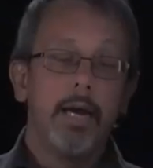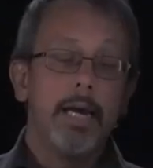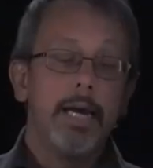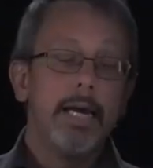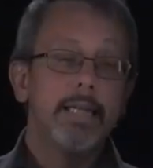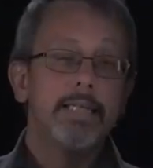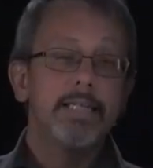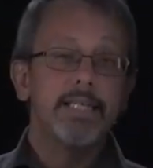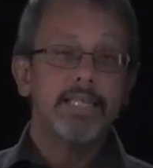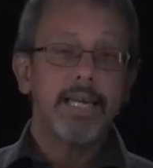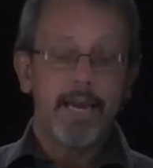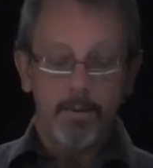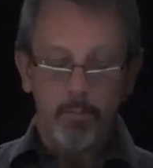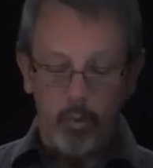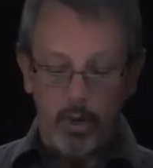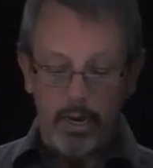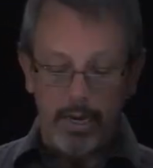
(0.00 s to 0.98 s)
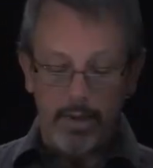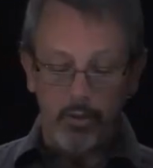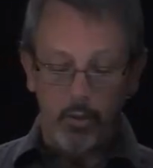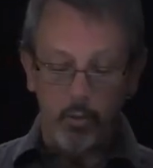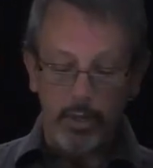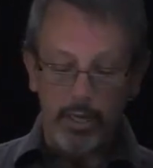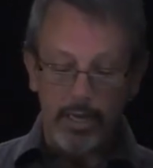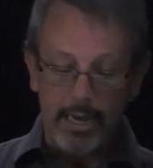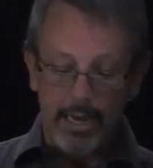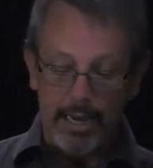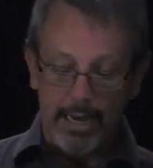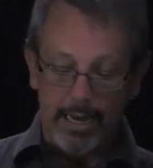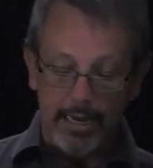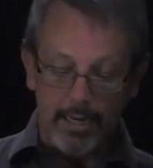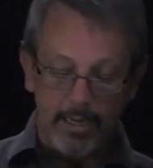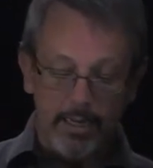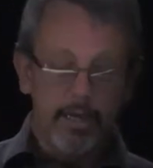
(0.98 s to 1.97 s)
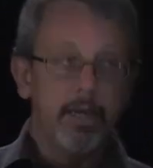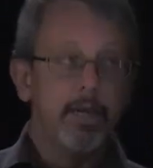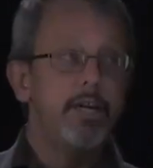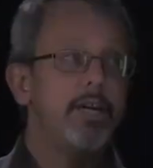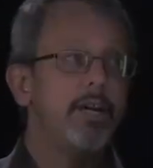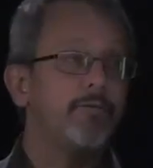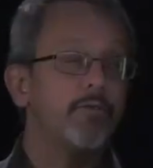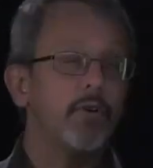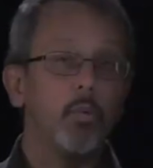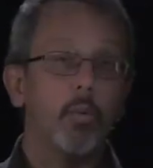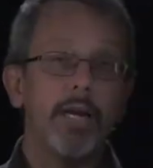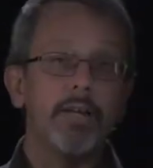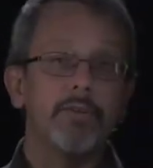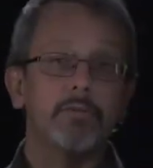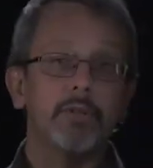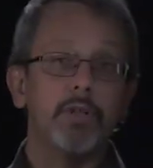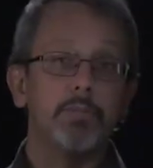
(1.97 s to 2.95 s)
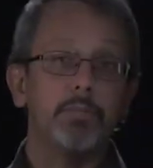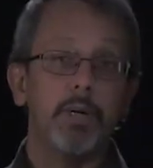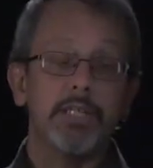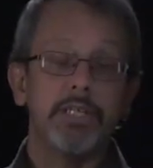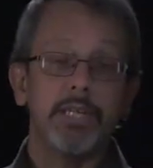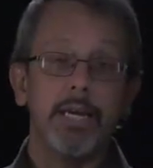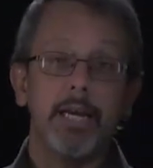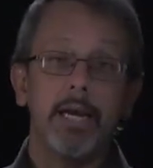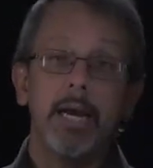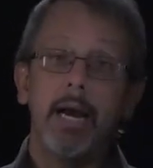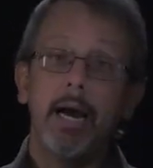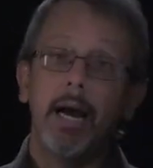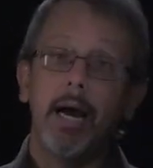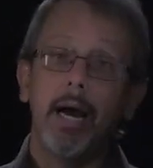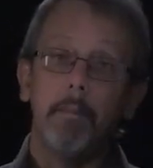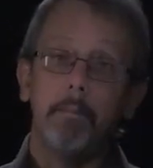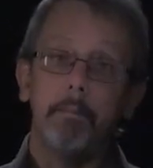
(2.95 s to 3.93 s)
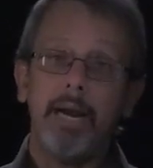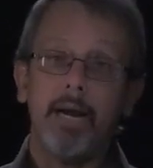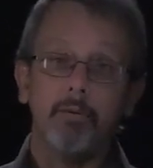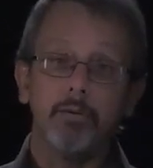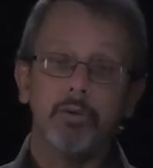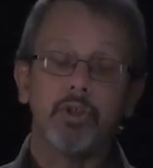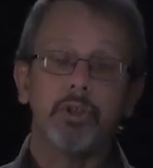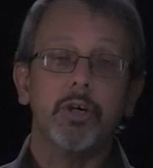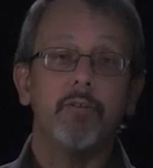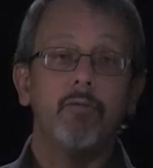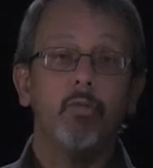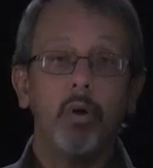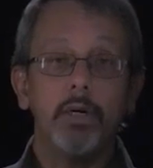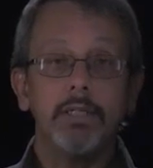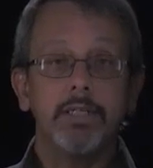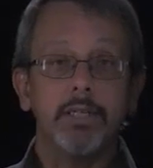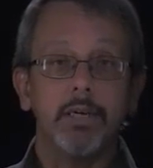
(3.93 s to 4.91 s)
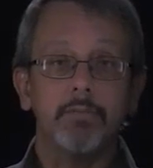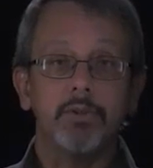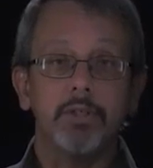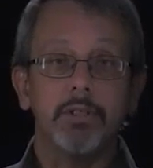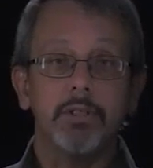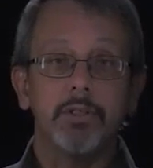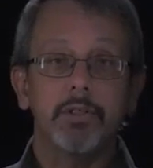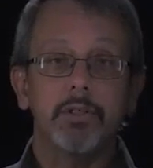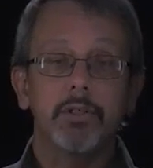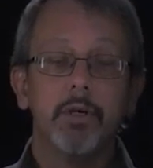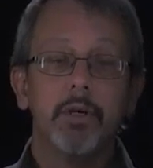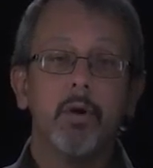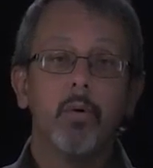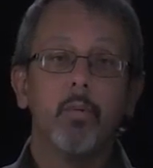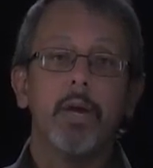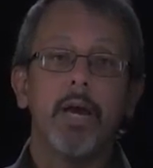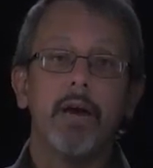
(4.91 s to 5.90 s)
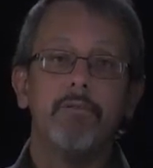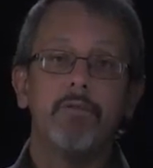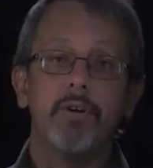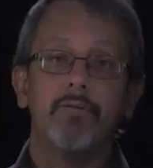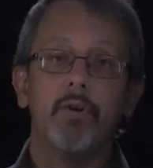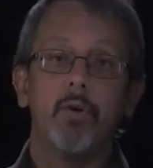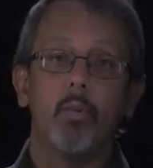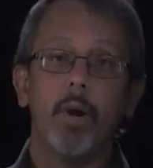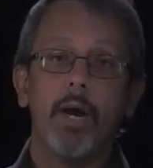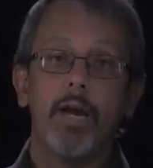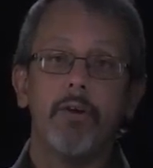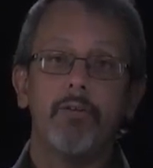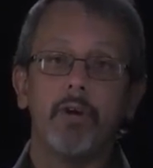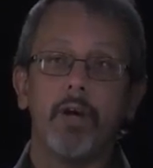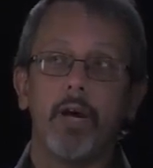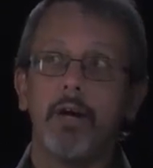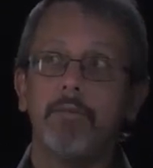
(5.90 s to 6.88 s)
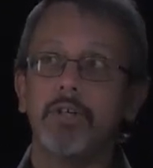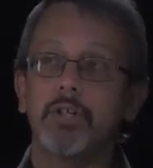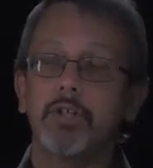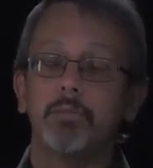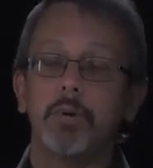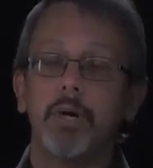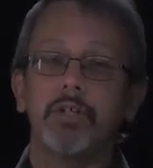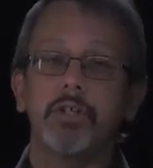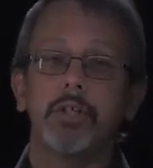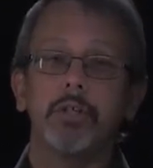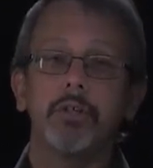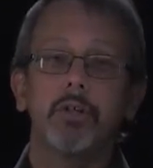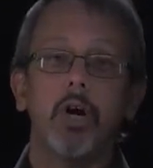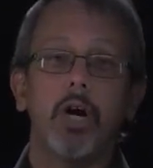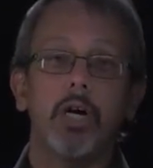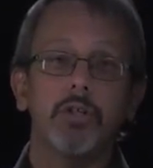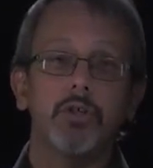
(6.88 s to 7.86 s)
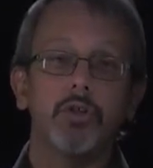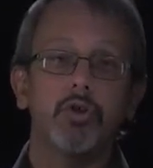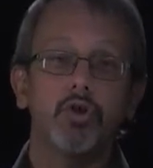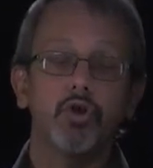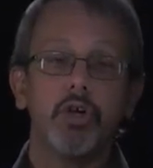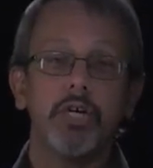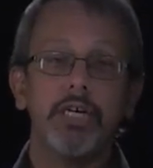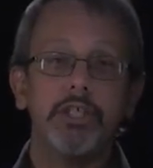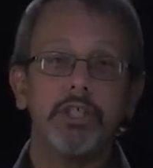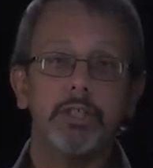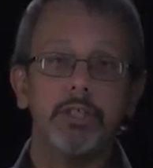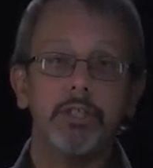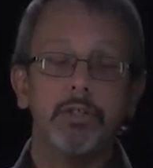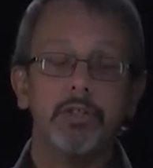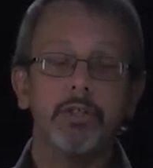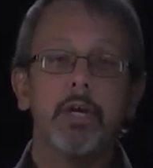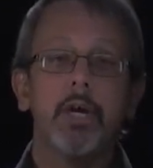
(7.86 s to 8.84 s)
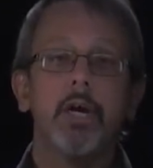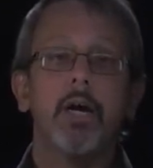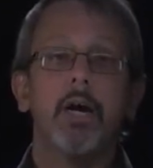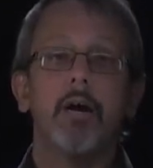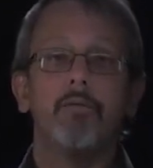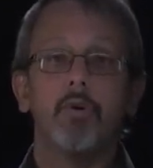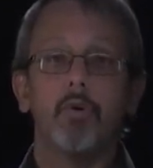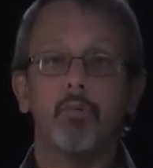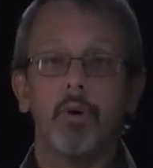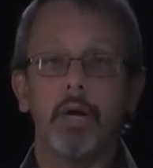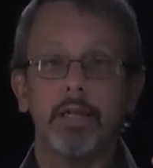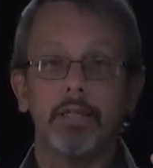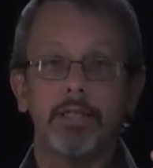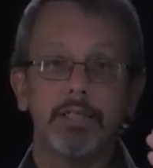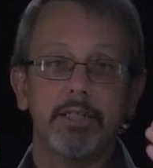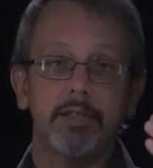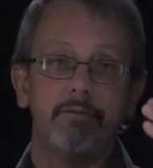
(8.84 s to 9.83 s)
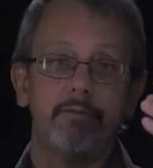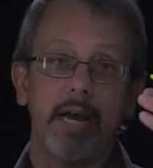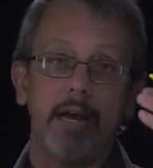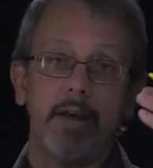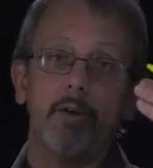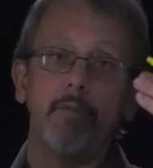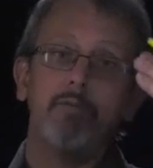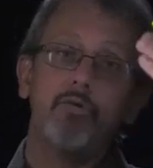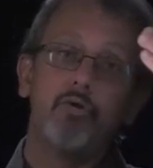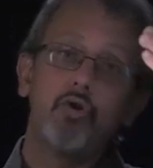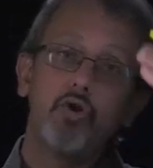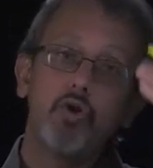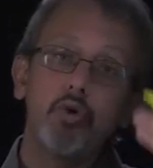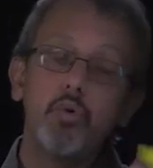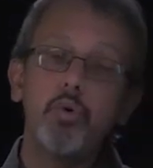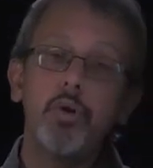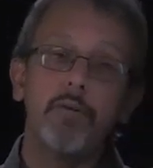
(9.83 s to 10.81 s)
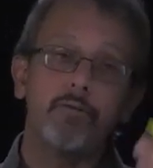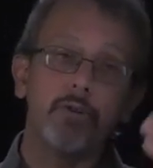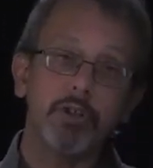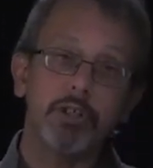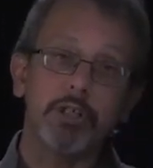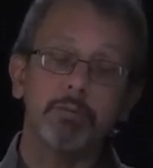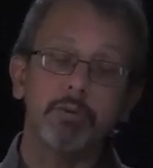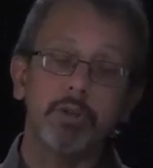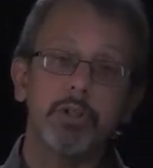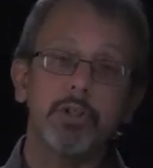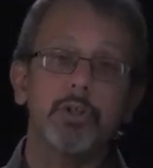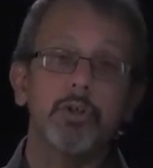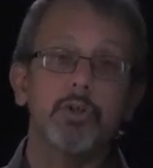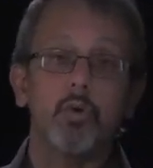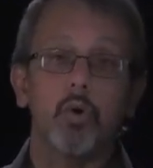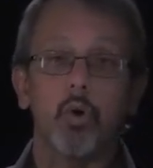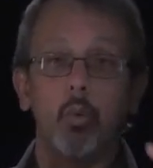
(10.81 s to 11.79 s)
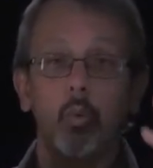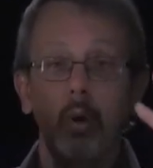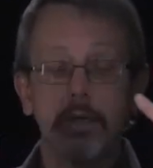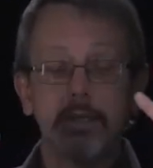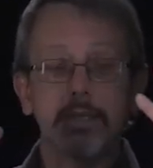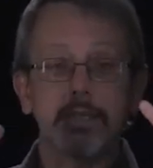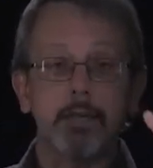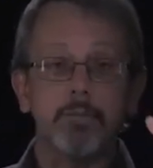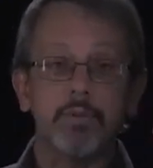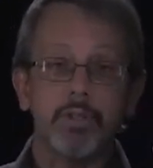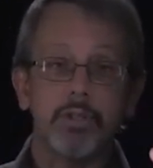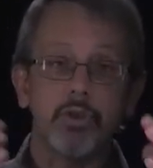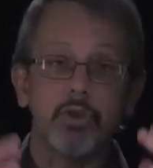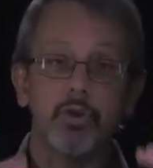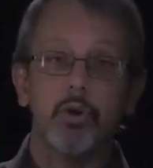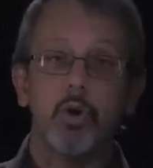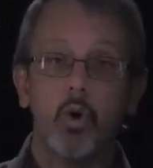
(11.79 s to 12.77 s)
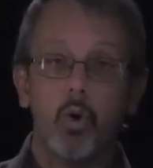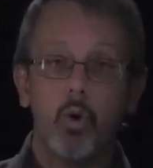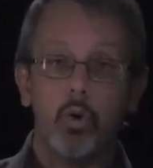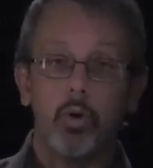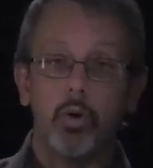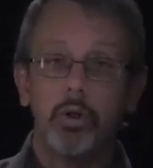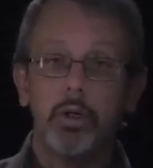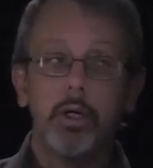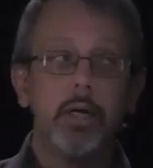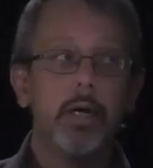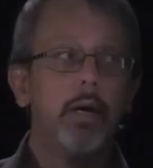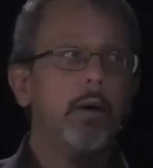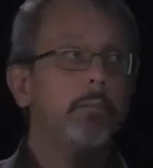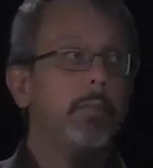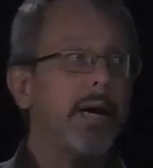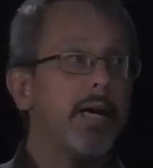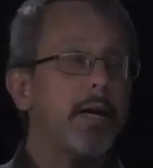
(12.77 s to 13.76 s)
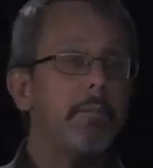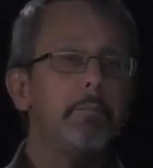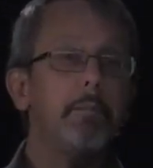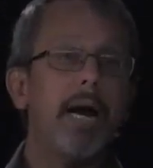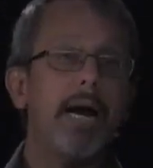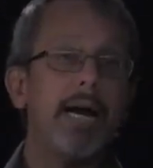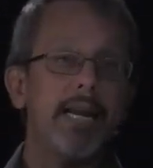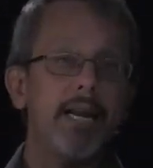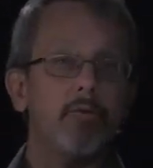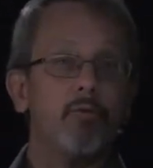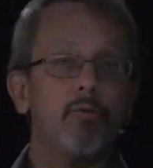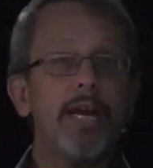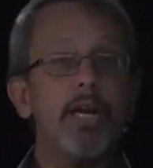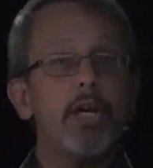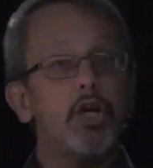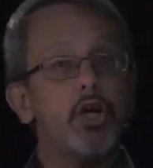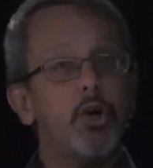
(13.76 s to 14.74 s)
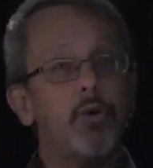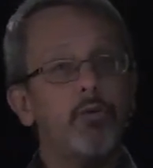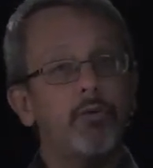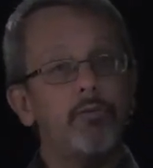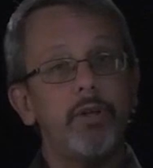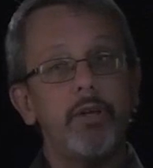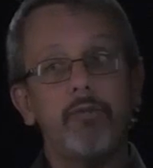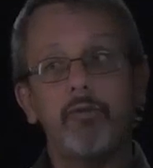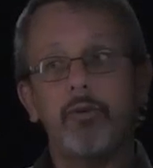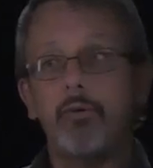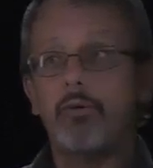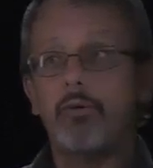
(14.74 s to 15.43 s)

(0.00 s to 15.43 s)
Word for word: In the same way that we had different ways of expressing amounts of one substance, we have different ways of expressing concentrations of the relative value of two different substances or one substance to the whole by combining ratios of these two